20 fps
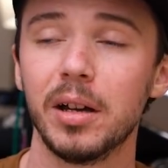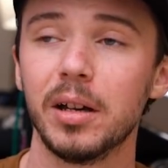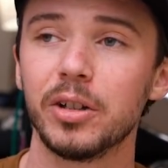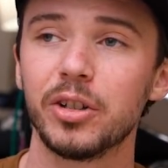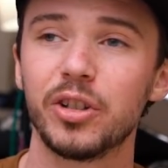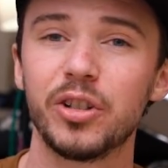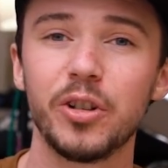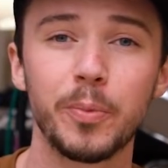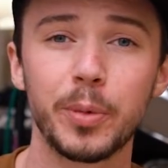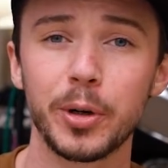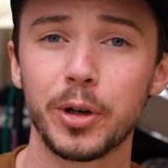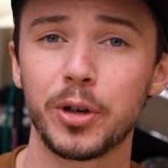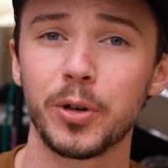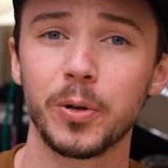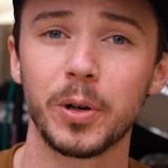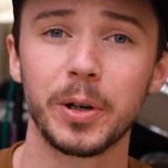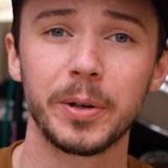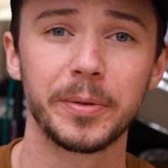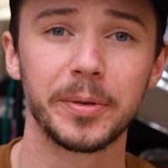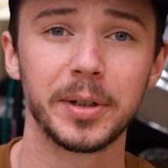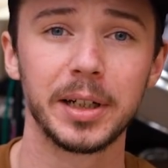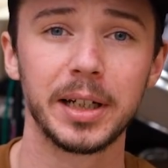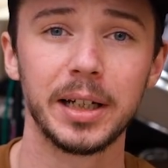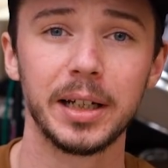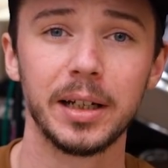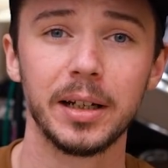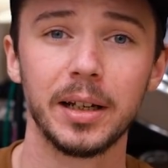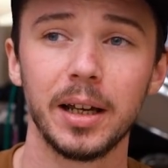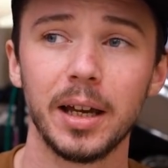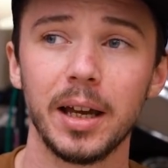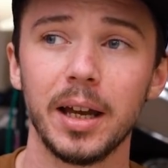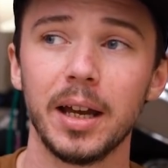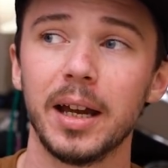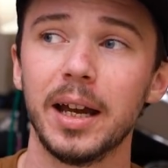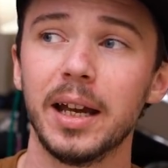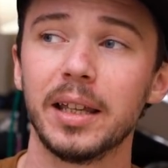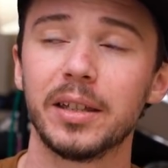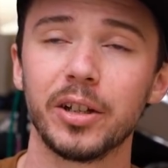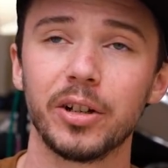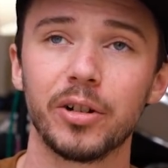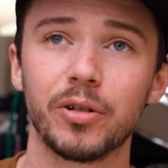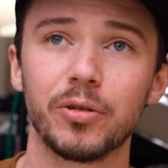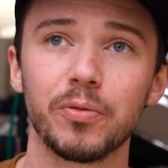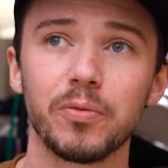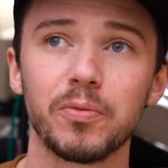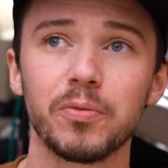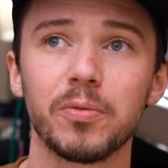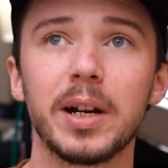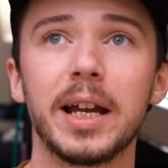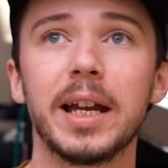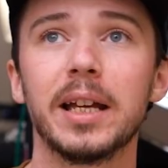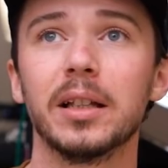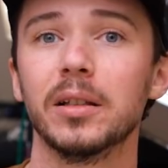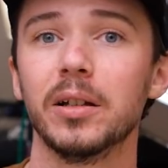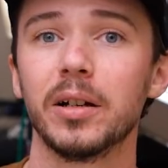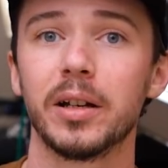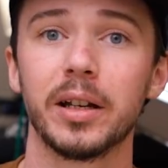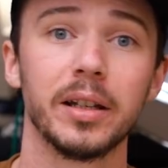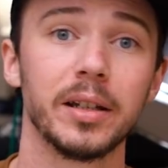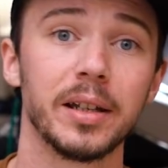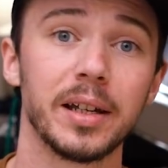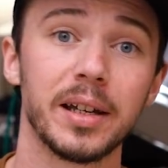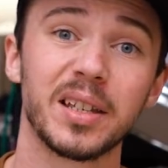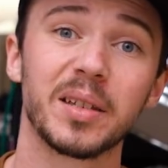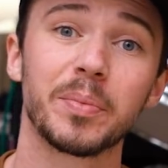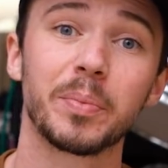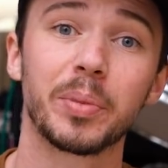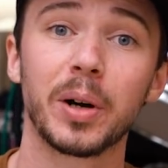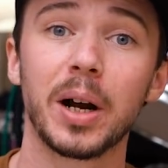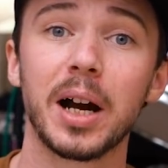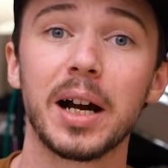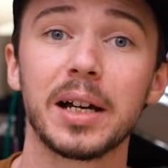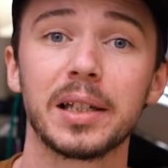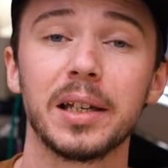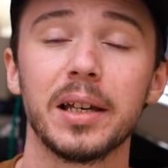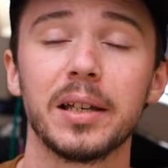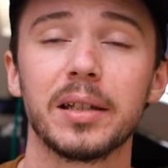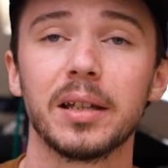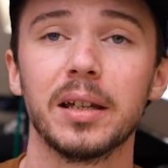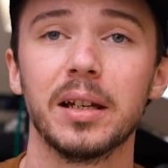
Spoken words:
Super short read. It's a great look into his process,